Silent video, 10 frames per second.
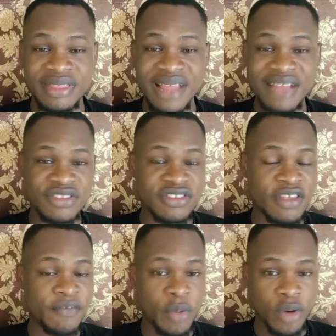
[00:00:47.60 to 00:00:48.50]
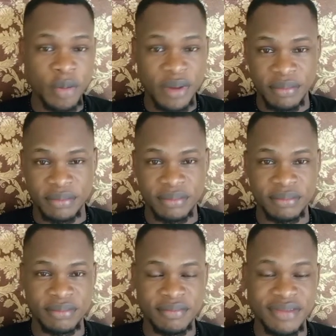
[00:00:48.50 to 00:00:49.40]
That is a problem.
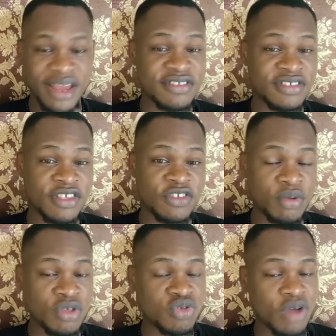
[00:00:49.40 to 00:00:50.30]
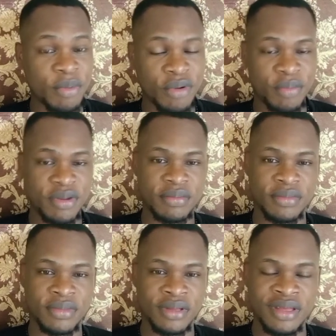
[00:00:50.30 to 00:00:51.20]
That is a spiritual problem.
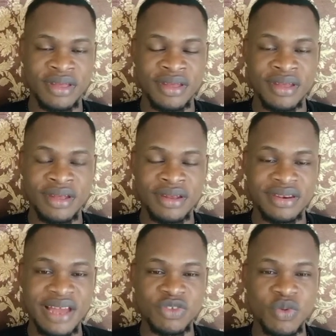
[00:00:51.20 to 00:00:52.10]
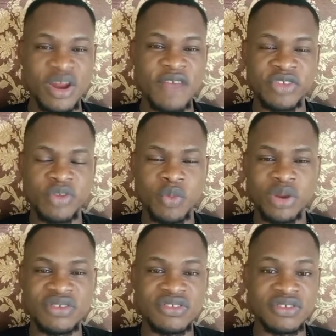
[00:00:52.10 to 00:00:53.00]
That whenever
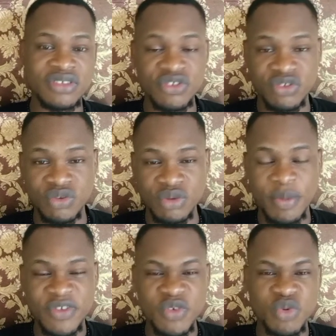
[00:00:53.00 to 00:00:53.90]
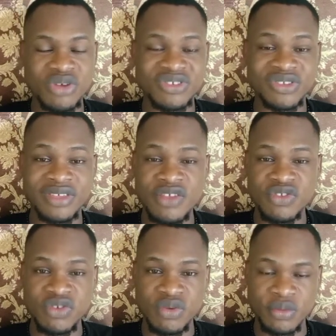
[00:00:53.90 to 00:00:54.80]
somebody sees you, the person will just
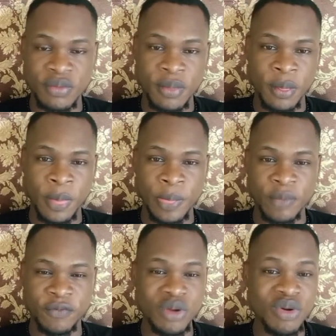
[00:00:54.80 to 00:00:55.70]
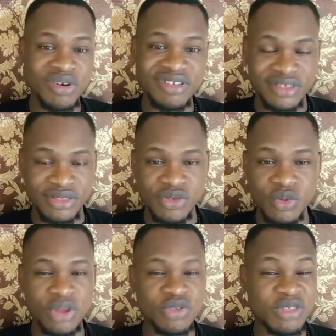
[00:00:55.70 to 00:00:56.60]
hate you for no reason. You
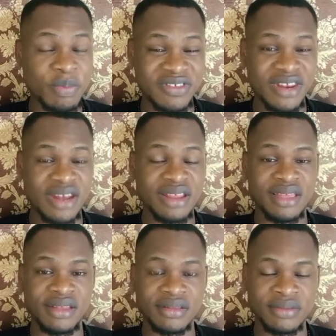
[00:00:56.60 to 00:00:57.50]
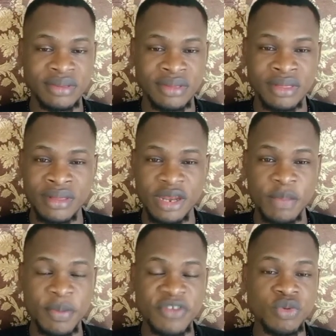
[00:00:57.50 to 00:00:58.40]
will not do the person anything.
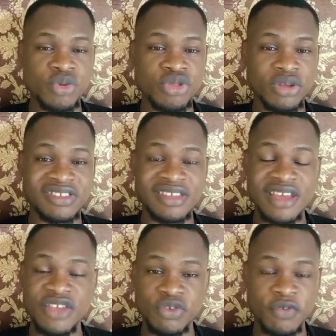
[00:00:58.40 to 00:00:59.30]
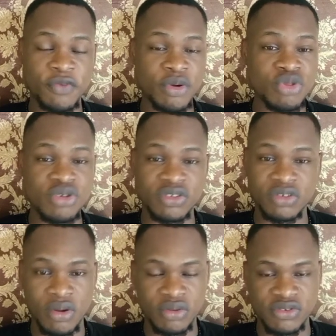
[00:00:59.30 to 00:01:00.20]
The person will just hate you for no
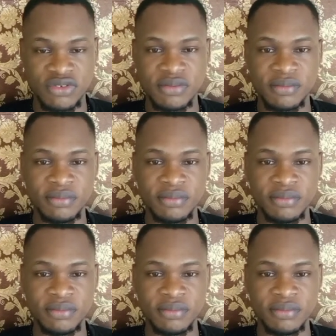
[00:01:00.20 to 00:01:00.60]
just cause.